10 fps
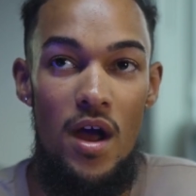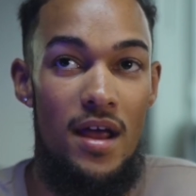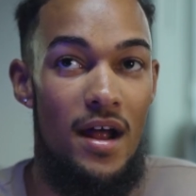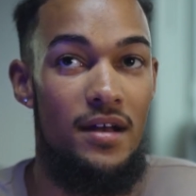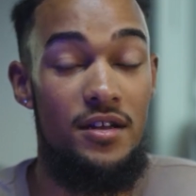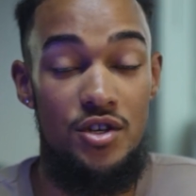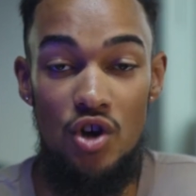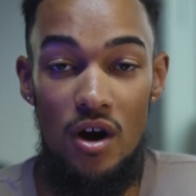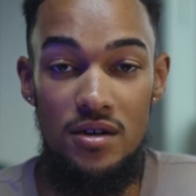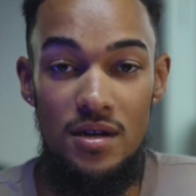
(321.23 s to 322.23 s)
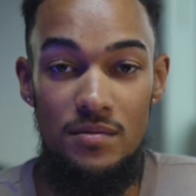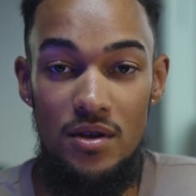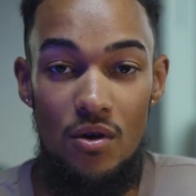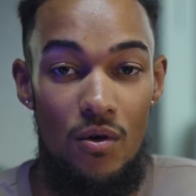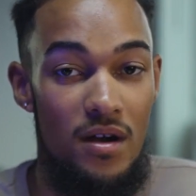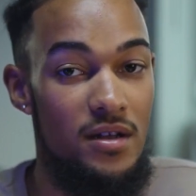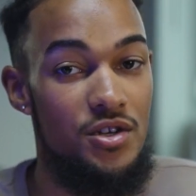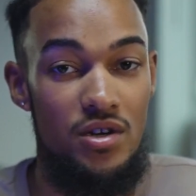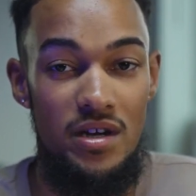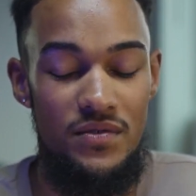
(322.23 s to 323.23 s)
and I need to charge something or I
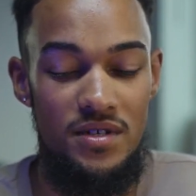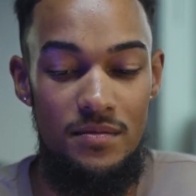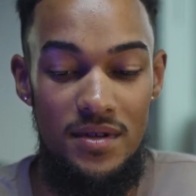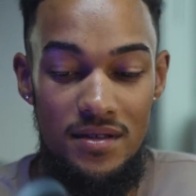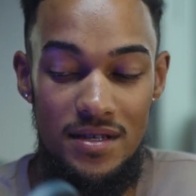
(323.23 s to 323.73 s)
need to transfer something.